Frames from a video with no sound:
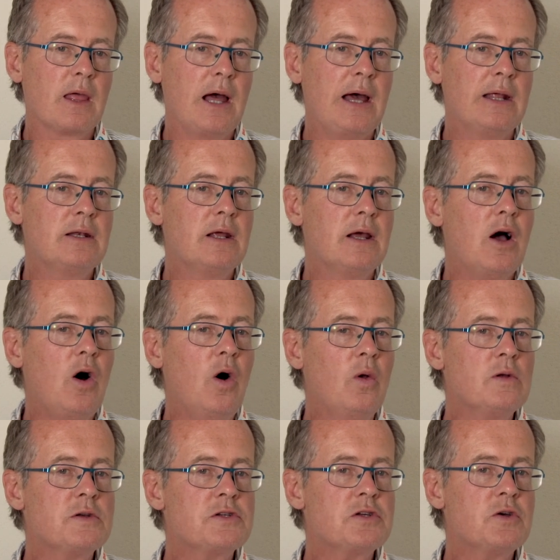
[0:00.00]
And
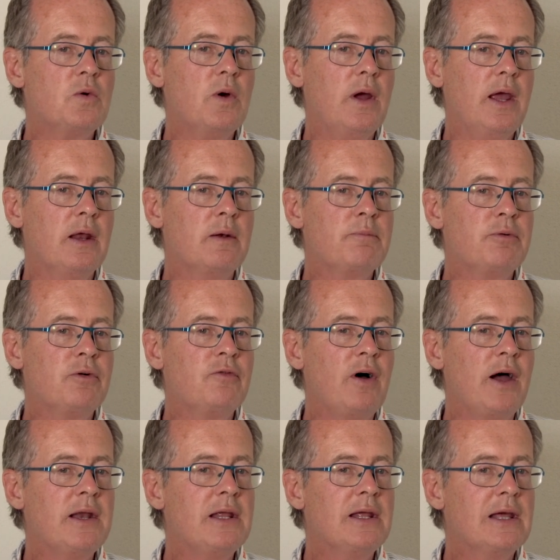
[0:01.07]
also in
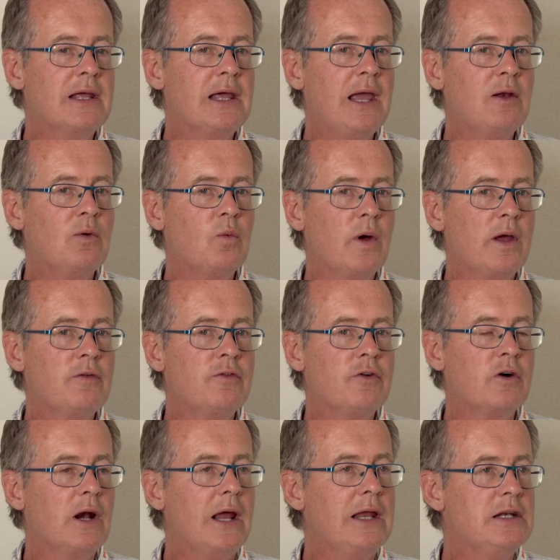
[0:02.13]
providing a gateway
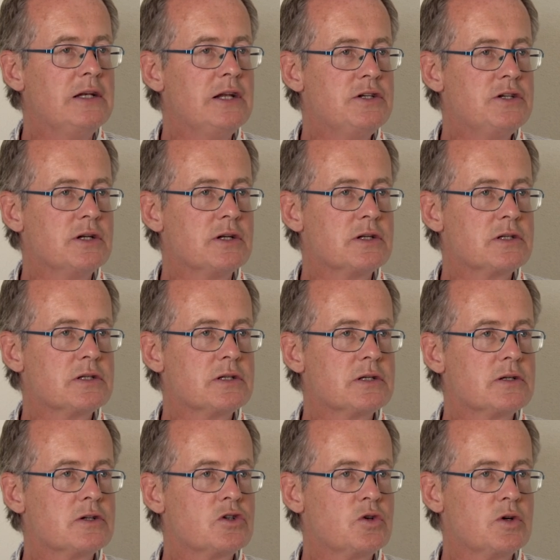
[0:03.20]
for
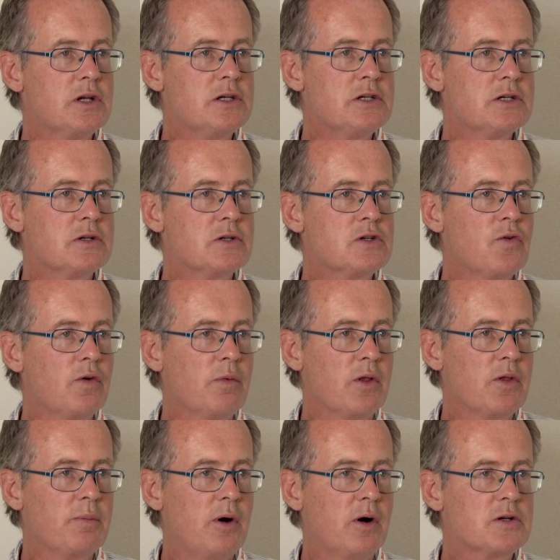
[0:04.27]
indigenous traditions from
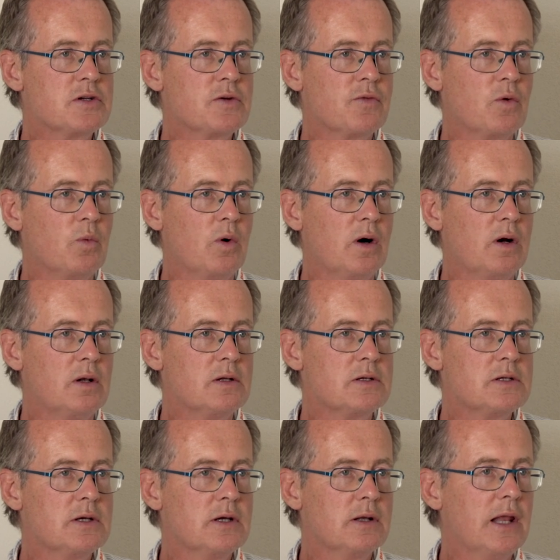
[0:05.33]
other parts of the
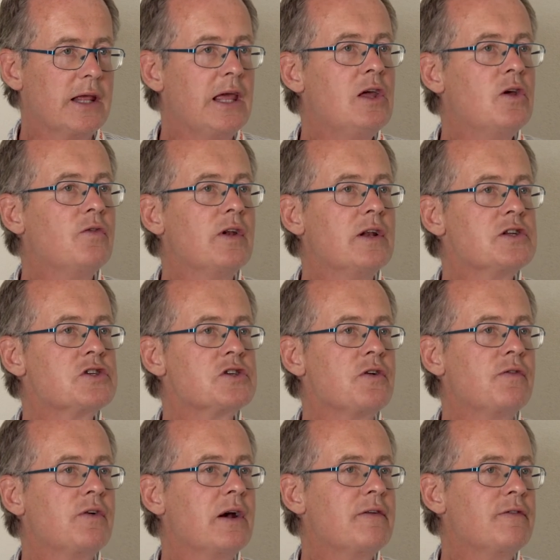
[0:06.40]
world. Like, eco-villages are
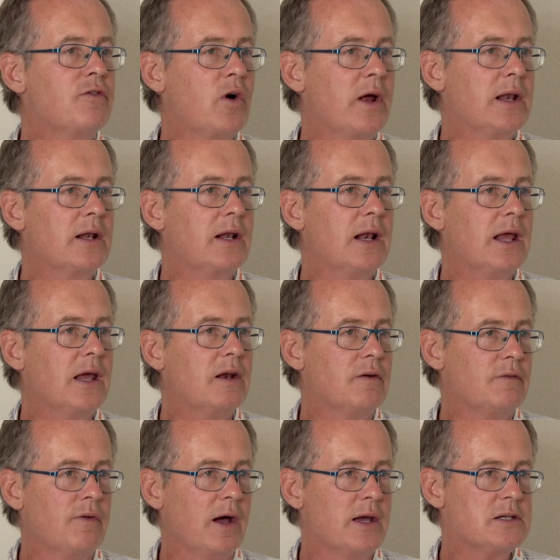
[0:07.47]
very friendly and
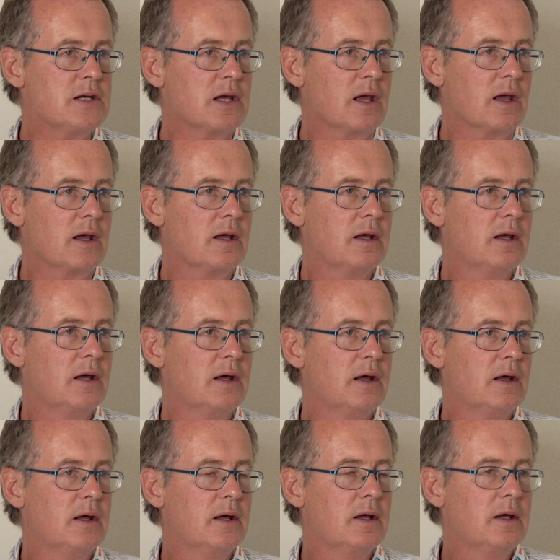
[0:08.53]
inviting
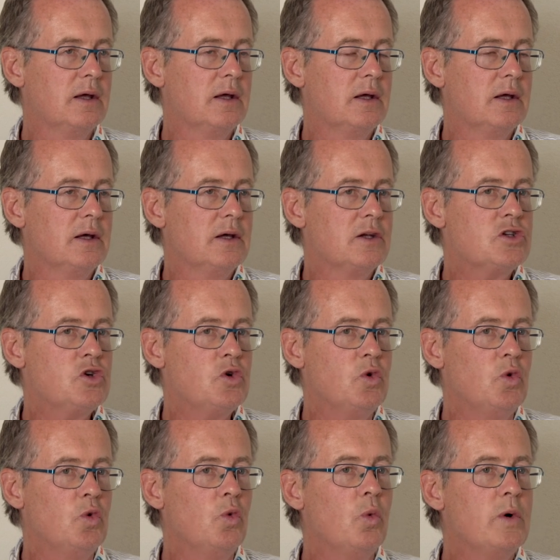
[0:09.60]

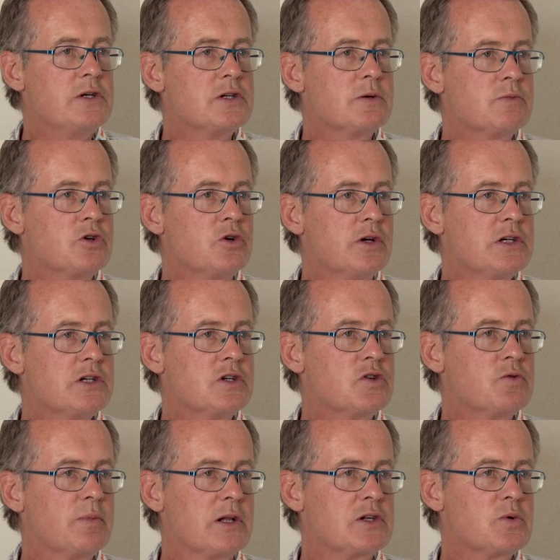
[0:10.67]
to wisdom traditions
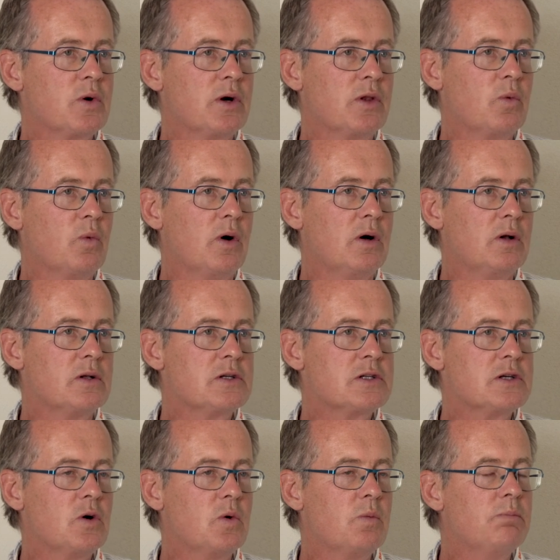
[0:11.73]
from elsewhere in the world.
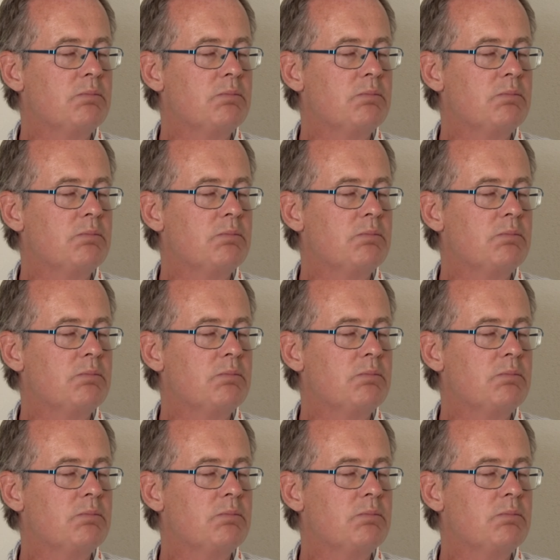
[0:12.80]
So